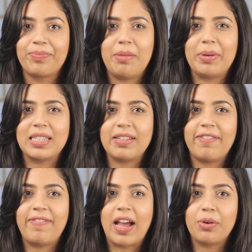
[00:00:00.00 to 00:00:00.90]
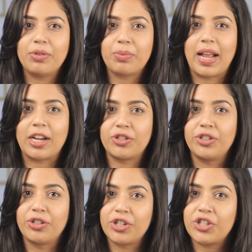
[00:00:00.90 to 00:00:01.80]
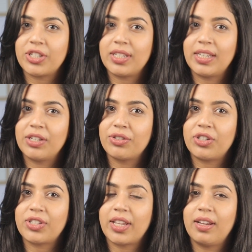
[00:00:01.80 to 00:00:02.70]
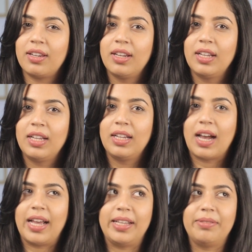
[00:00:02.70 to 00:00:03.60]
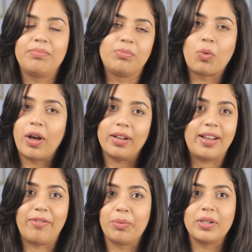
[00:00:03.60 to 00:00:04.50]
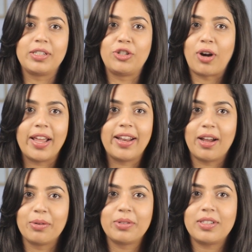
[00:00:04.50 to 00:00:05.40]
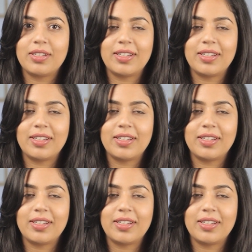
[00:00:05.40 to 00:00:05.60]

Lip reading: And because I've found what actually nourishes and heals our skin, I want everyone to try it out.